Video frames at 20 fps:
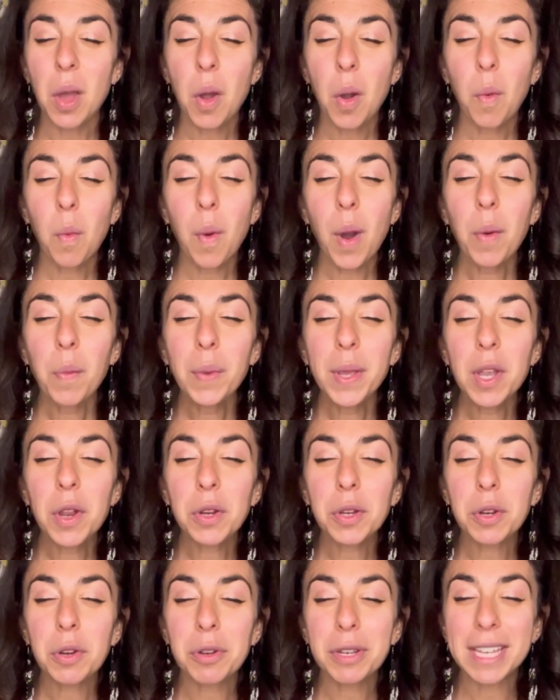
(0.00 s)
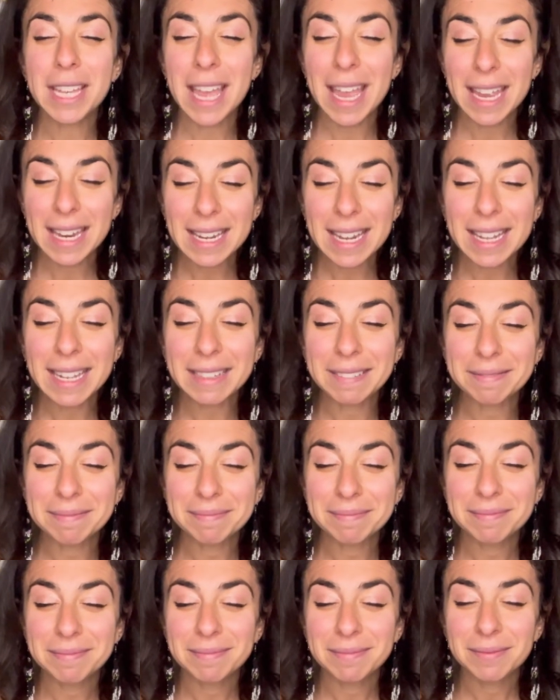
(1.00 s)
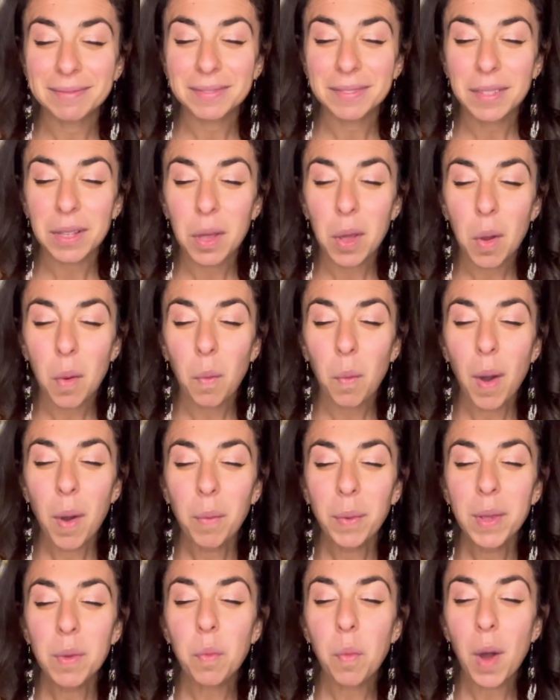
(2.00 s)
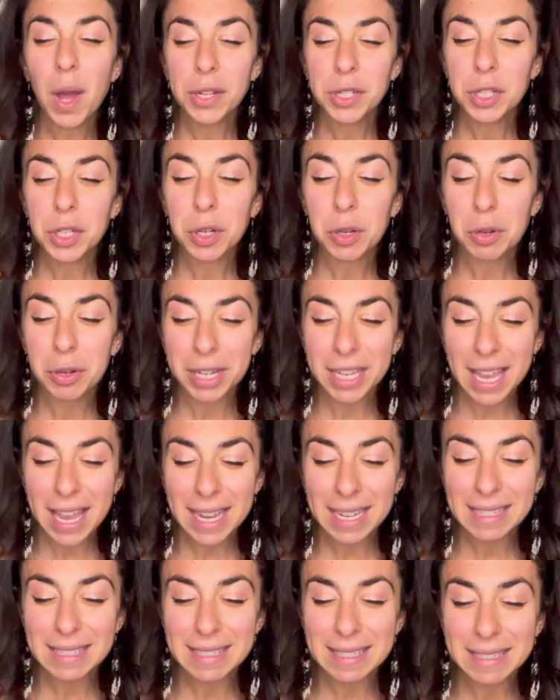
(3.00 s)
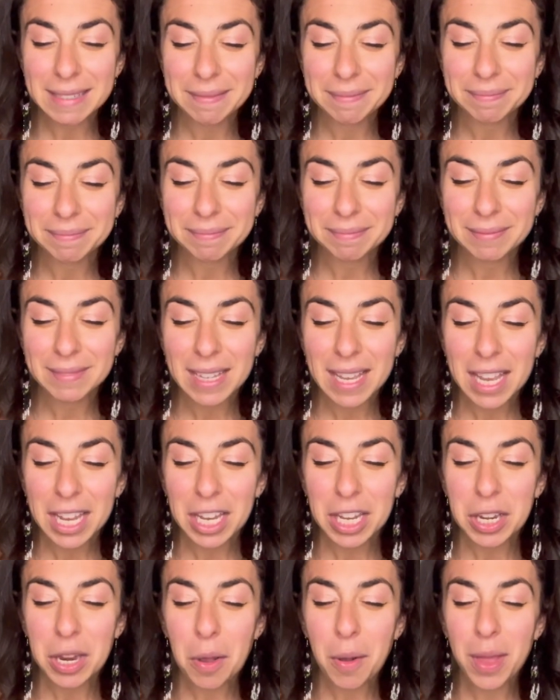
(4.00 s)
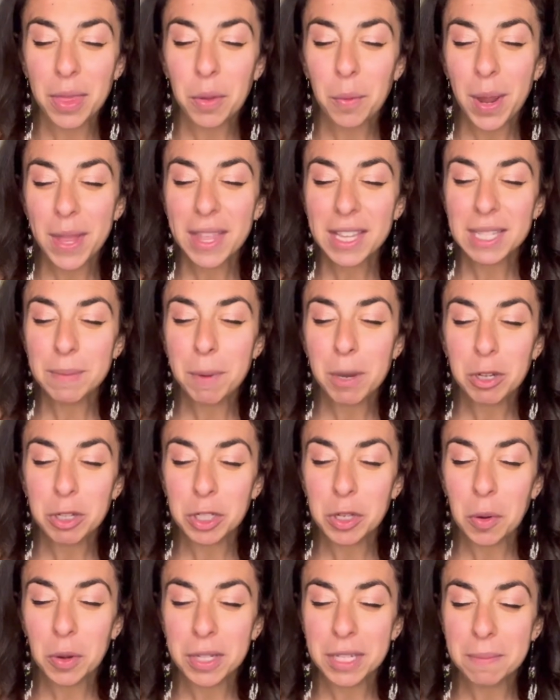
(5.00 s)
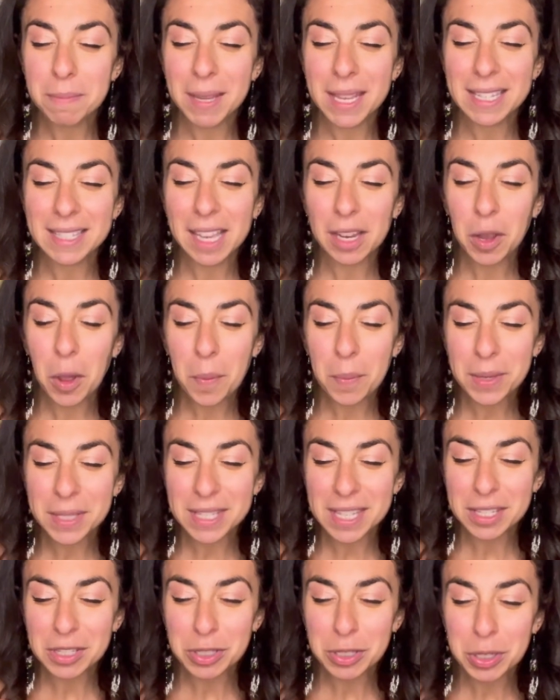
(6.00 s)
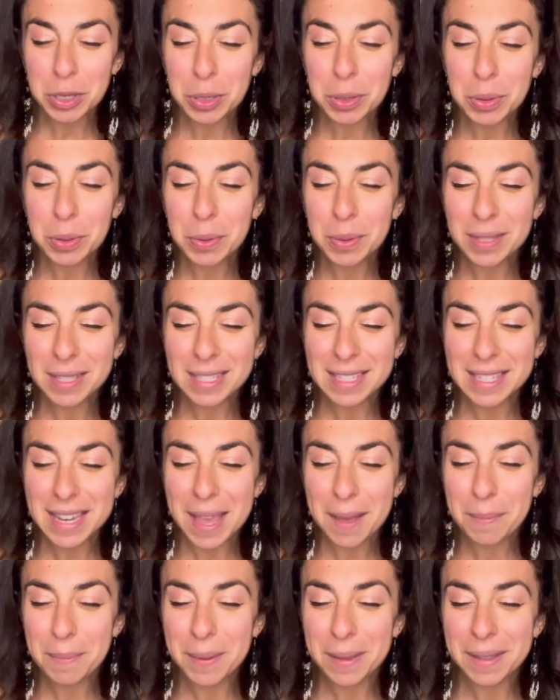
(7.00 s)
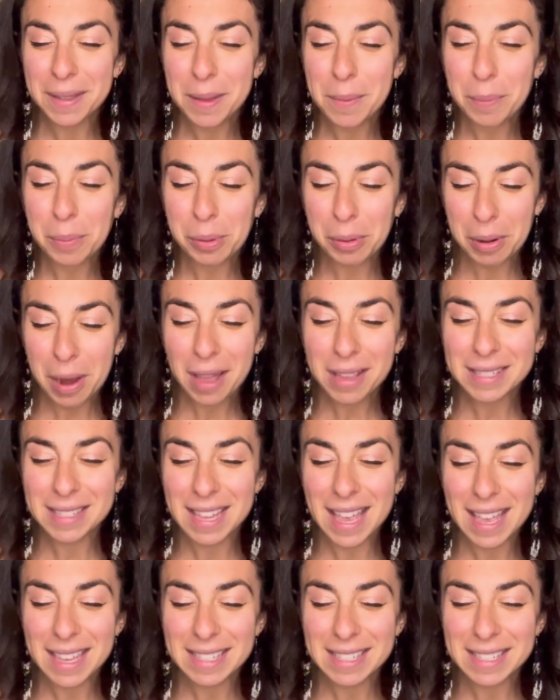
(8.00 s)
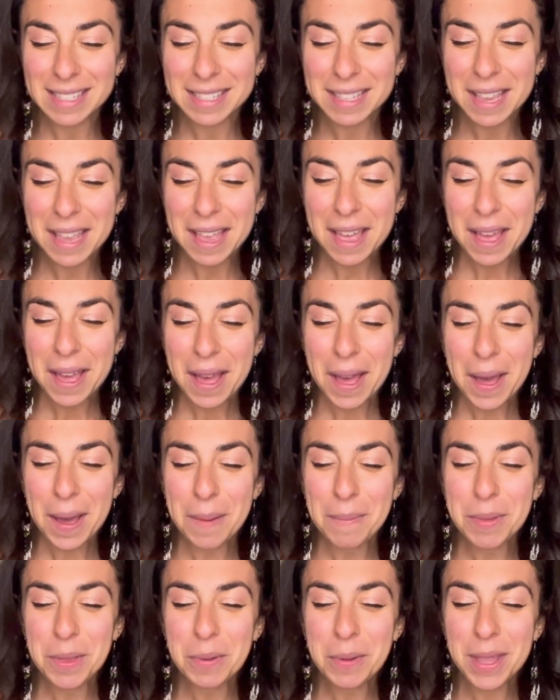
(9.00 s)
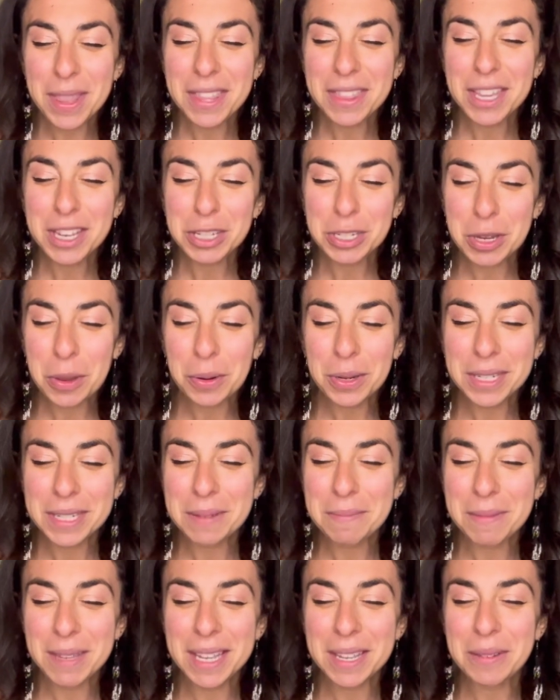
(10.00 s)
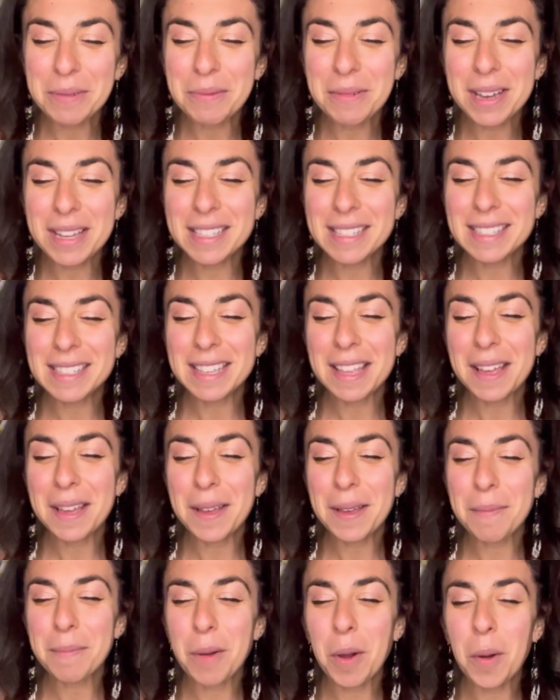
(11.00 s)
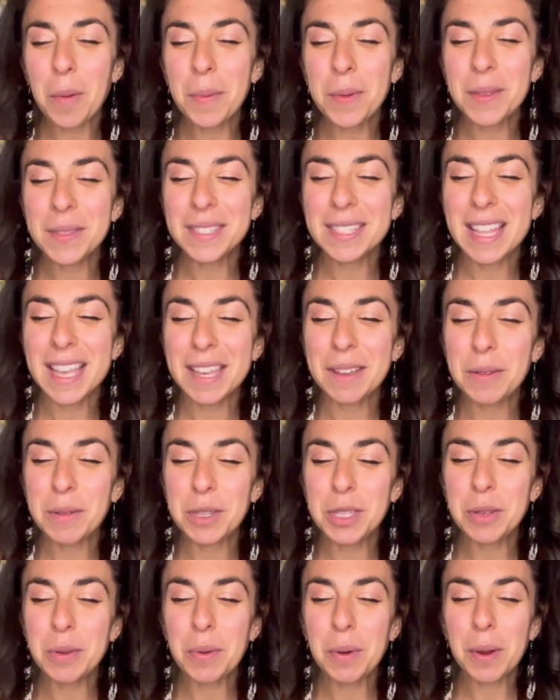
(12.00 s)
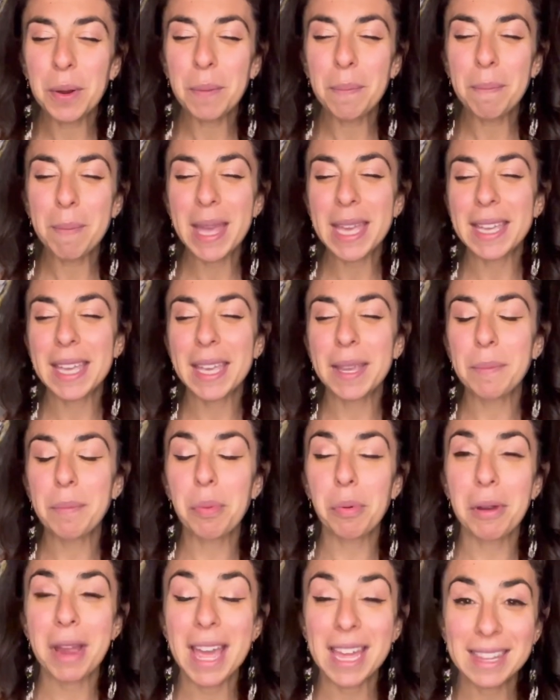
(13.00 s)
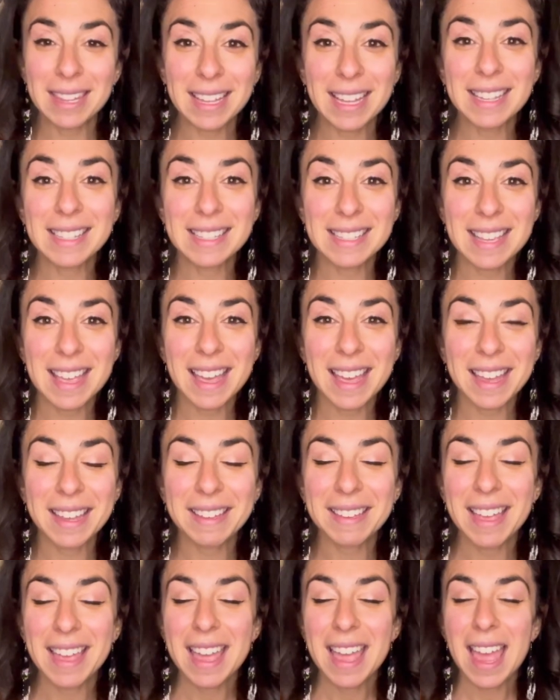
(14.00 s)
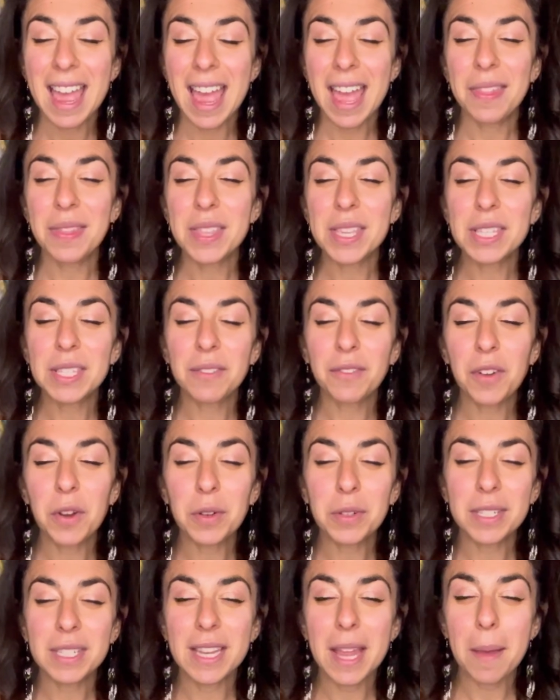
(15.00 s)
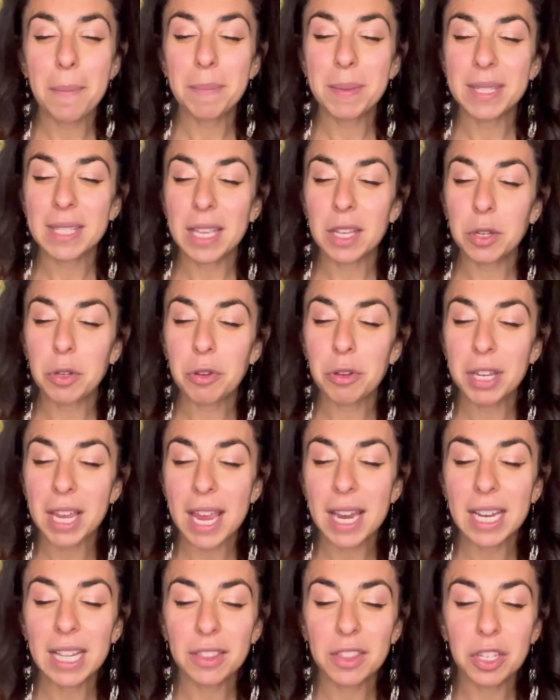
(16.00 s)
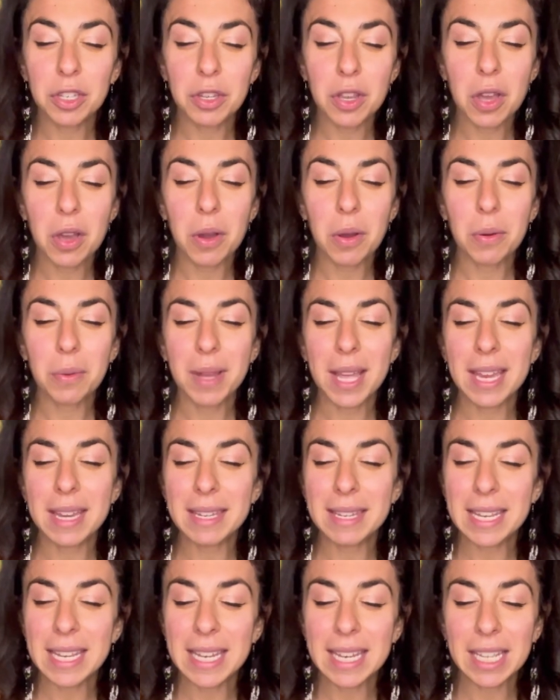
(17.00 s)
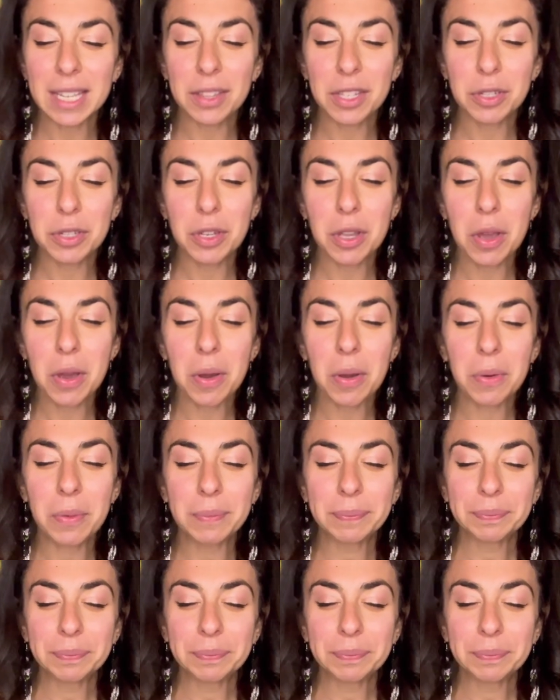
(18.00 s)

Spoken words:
what we are creating, what we want to create, and the way that Spirit showed it to me is like almost this two-step process. The way that they showed it to me was almost like you were baking bread, let's say. And this first step is like creating the dough and kneading the dough.